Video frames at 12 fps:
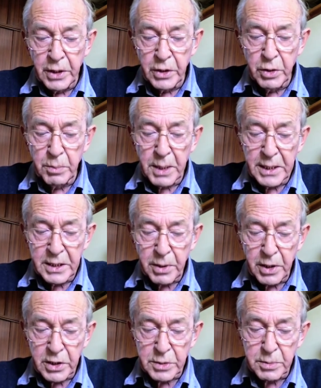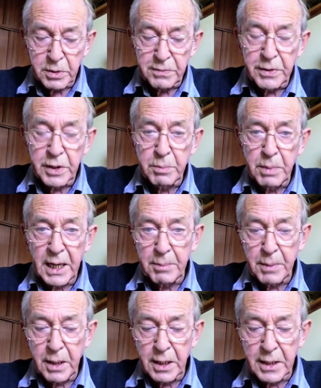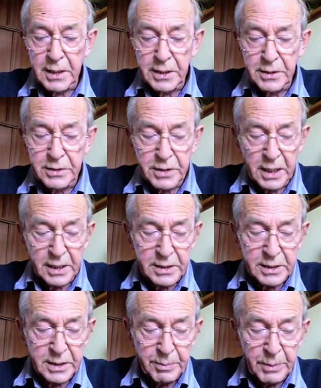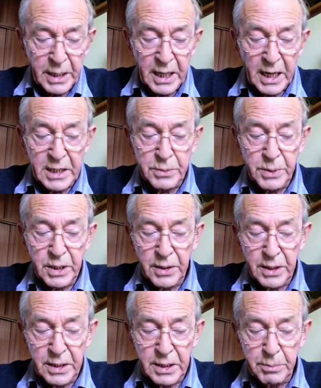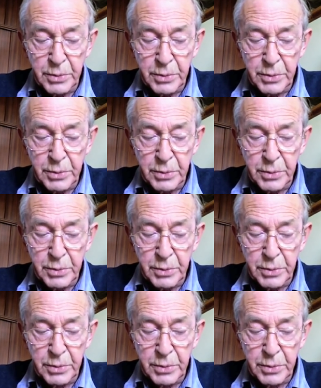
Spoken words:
who made it possible for the black market in drugs, as we know it in